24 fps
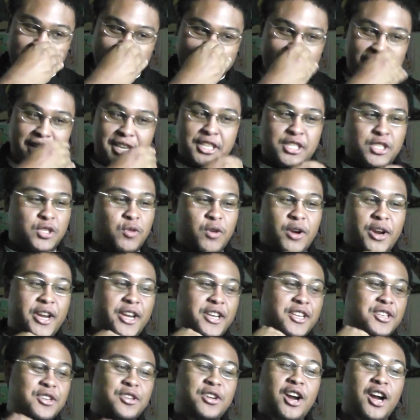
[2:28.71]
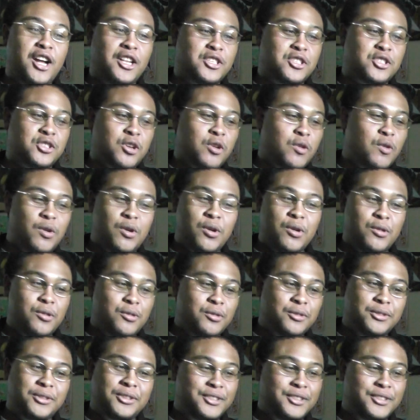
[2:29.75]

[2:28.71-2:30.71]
Dennis Quaid, you got sold.